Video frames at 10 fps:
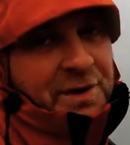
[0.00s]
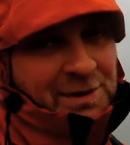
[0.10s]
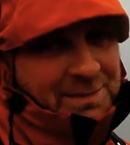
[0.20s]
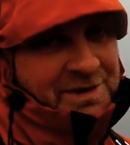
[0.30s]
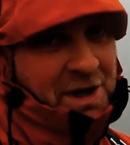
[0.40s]
do
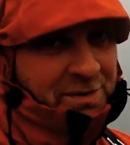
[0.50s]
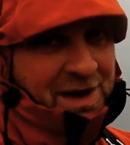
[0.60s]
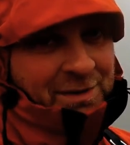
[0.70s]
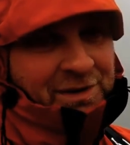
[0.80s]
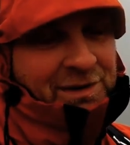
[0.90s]
let me know
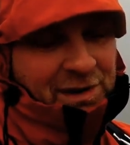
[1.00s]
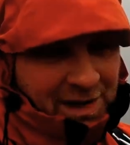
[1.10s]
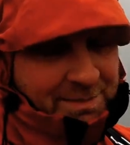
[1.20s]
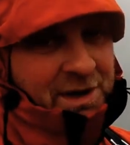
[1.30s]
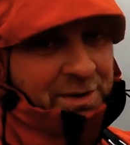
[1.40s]
down in
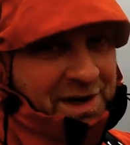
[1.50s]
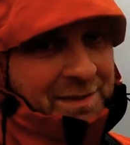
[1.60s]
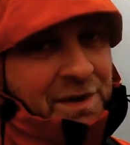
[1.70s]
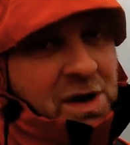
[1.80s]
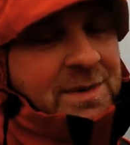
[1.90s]

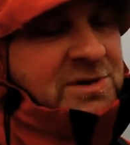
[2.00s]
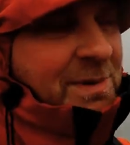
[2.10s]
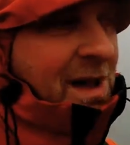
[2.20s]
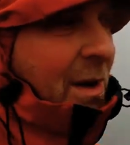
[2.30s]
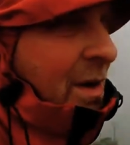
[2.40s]
the comments
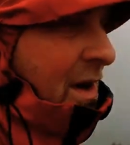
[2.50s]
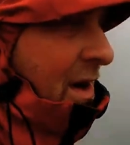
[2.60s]
below